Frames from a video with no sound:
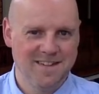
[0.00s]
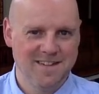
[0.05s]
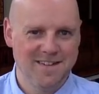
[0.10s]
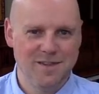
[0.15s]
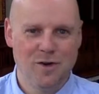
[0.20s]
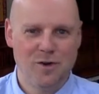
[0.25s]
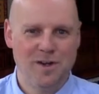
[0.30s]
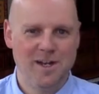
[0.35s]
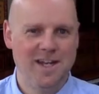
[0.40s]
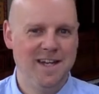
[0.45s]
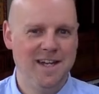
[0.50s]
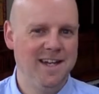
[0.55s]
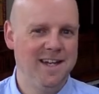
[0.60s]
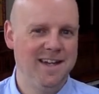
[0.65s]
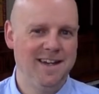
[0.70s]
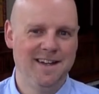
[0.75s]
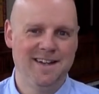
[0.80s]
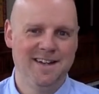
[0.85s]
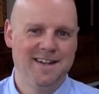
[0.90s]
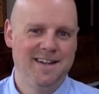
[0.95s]
Not
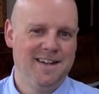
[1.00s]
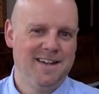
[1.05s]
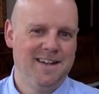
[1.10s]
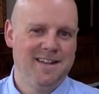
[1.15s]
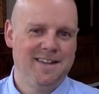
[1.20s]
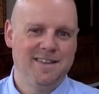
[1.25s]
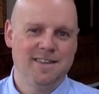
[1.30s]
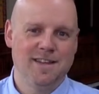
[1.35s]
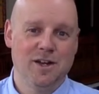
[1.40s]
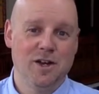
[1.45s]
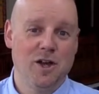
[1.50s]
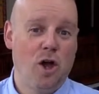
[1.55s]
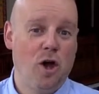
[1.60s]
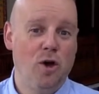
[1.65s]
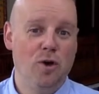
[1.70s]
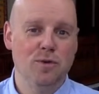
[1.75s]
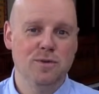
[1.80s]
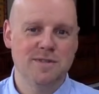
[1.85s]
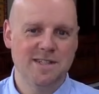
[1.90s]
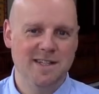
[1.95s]
here the
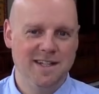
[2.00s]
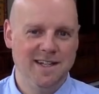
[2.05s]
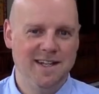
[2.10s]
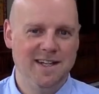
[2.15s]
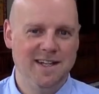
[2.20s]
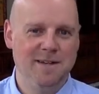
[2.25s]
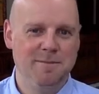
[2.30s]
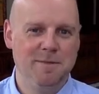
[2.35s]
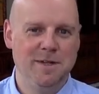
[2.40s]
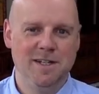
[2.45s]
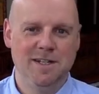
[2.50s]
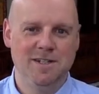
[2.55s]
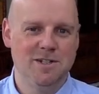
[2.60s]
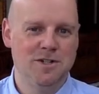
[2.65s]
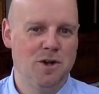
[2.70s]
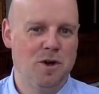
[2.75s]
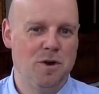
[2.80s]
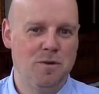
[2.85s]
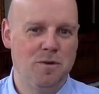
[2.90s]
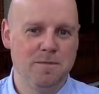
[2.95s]
cosy
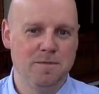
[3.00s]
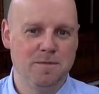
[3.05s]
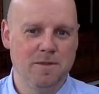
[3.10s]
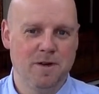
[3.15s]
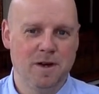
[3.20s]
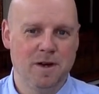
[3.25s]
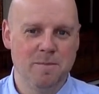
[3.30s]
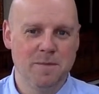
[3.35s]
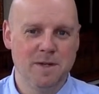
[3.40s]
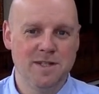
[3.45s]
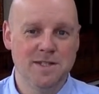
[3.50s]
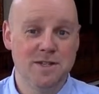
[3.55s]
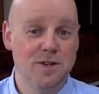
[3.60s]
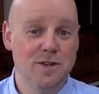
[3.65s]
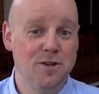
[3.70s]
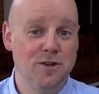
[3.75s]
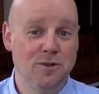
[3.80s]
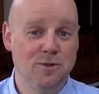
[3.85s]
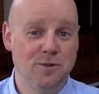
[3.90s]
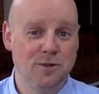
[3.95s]
image of a
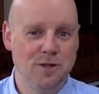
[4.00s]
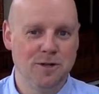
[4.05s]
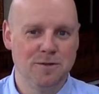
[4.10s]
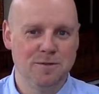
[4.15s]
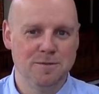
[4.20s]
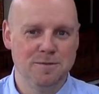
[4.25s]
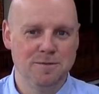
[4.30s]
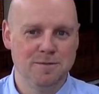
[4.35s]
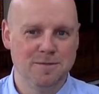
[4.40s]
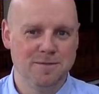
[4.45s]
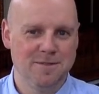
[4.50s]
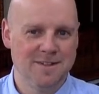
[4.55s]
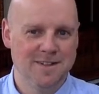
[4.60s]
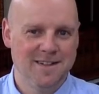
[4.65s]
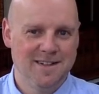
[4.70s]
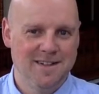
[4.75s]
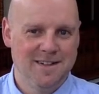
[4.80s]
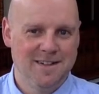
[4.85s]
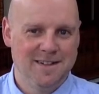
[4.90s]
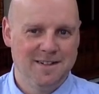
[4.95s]
maternal love
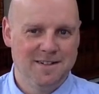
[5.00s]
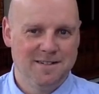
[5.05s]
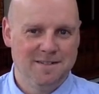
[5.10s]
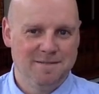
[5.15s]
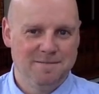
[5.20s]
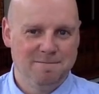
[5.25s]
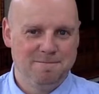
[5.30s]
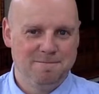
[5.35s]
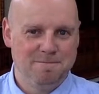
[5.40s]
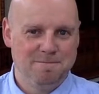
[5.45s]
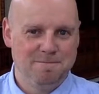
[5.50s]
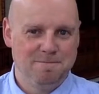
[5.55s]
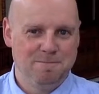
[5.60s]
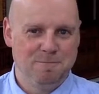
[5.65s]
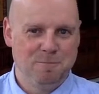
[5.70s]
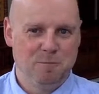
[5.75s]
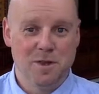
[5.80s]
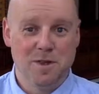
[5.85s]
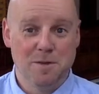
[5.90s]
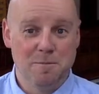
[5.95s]

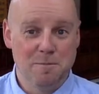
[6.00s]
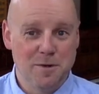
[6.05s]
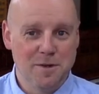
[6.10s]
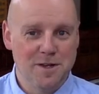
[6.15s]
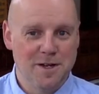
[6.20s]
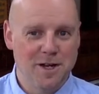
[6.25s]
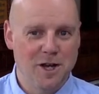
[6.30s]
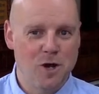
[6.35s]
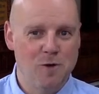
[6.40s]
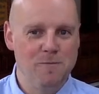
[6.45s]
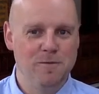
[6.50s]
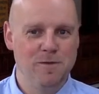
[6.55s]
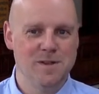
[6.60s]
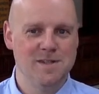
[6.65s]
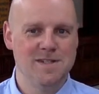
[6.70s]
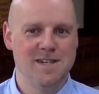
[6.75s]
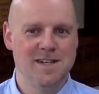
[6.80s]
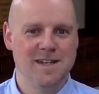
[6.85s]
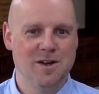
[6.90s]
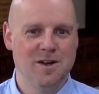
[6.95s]
with a mother
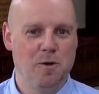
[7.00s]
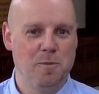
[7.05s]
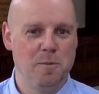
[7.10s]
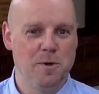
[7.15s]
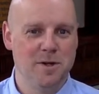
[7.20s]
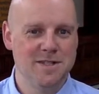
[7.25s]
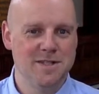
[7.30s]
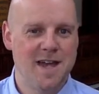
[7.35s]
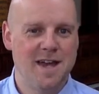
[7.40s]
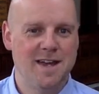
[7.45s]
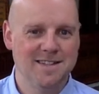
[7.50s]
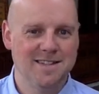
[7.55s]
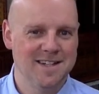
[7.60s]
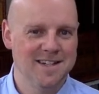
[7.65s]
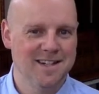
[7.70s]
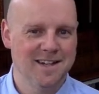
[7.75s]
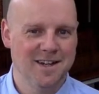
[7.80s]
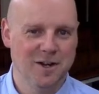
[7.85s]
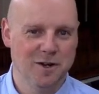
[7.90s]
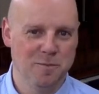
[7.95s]
comforting or
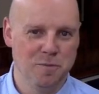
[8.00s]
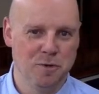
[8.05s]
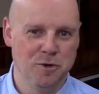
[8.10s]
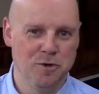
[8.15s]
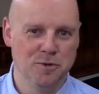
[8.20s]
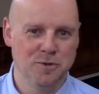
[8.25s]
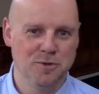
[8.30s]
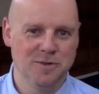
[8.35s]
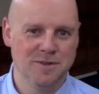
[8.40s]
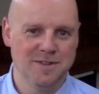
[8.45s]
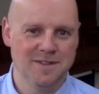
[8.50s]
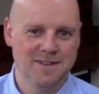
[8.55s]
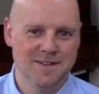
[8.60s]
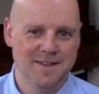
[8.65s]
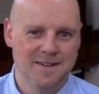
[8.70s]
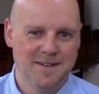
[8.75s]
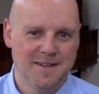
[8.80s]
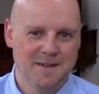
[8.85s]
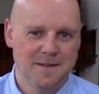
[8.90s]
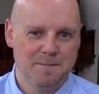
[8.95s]
protecting her brood,
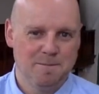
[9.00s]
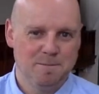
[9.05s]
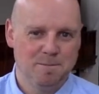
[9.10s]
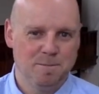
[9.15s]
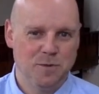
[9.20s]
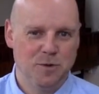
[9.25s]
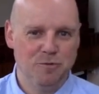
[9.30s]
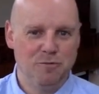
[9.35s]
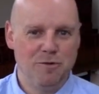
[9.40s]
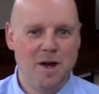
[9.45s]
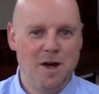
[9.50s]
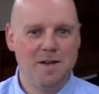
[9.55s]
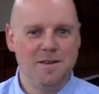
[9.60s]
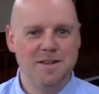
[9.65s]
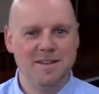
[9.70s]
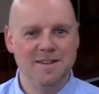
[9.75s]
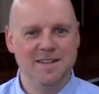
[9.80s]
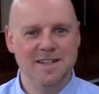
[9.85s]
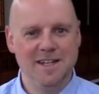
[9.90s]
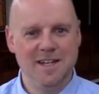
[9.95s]
but
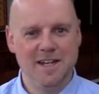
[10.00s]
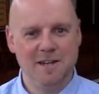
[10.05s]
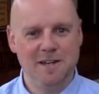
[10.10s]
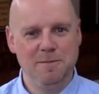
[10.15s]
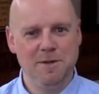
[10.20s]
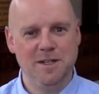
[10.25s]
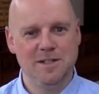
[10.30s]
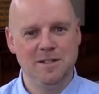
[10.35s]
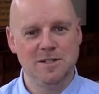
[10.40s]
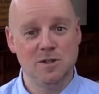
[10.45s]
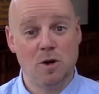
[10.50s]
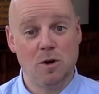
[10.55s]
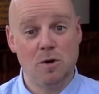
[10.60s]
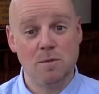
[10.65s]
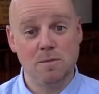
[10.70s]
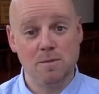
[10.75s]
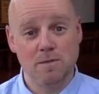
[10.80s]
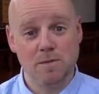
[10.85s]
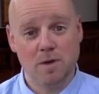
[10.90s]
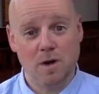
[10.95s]
rather the image
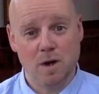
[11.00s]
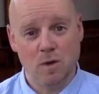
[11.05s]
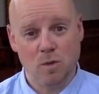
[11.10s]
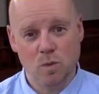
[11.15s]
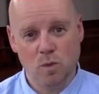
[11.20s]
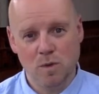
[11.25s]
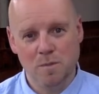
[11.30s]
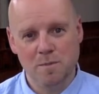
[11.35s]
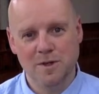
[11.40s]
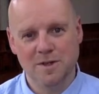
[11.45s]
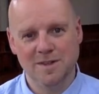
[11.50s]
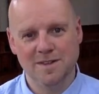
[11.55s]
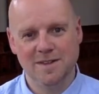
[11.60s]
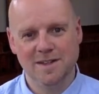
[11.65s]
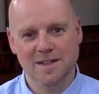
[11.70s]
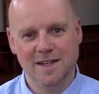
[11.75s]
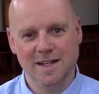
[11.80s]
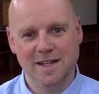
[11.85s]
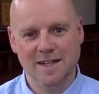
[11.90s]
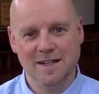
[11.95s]
of a
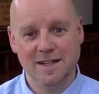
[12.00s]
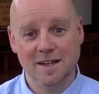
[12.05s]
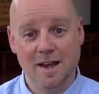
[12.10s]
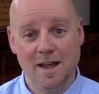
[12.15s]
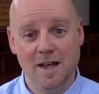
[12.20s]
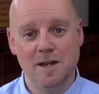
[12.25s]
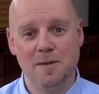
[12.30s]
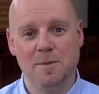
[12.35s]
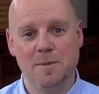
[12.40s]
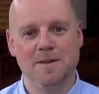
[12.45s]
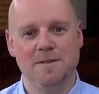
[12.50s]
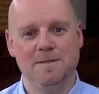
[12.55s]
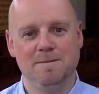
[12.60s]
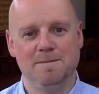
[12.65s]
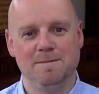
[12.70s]
woman in labour.